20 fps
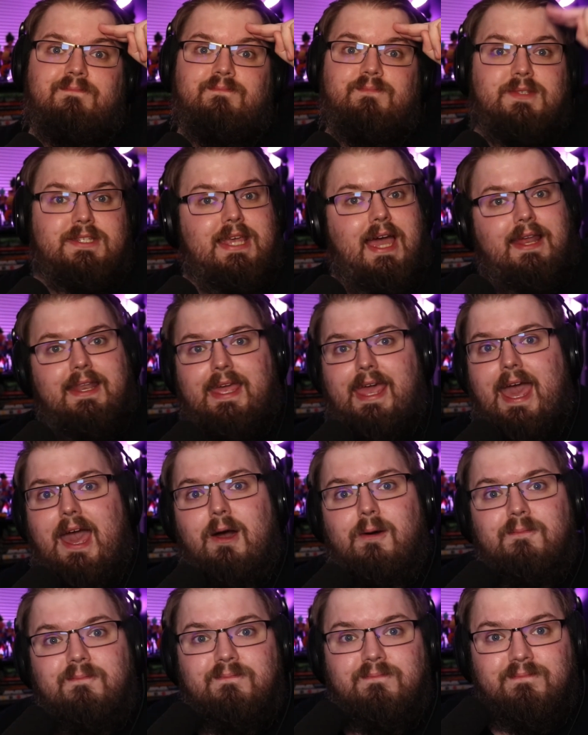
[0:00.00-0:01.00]
signing
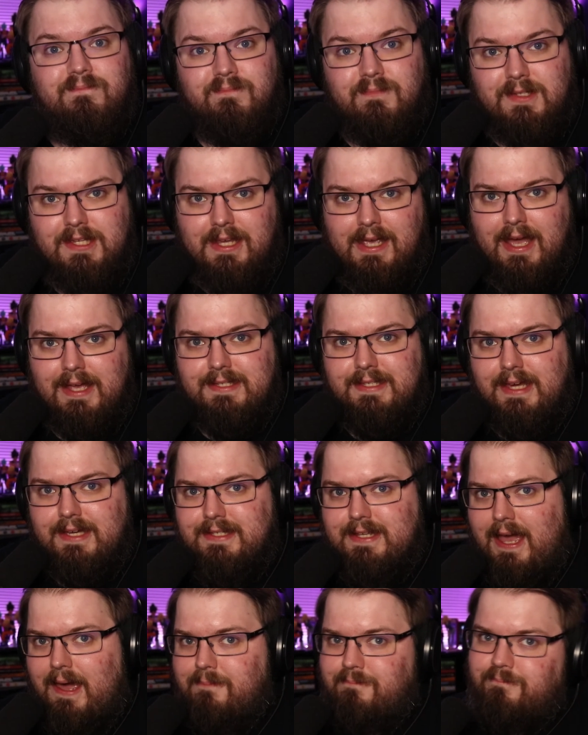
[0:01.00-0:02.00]
out. See you guys next
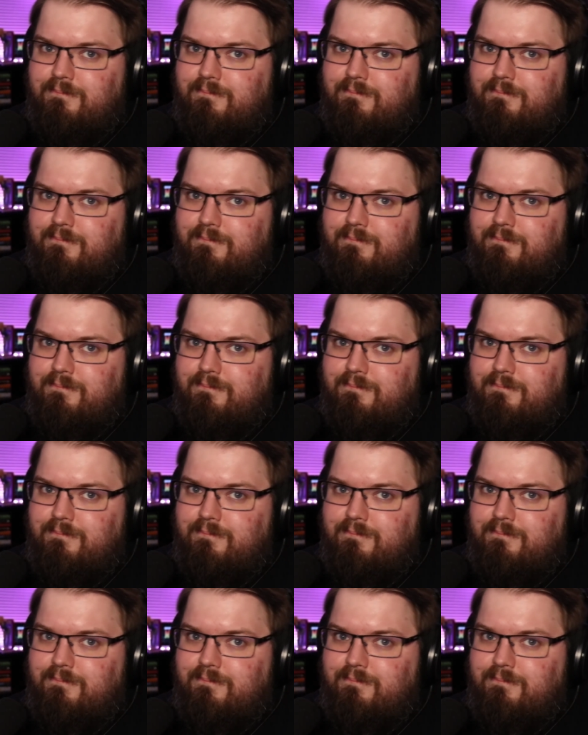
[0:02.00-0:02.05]
time.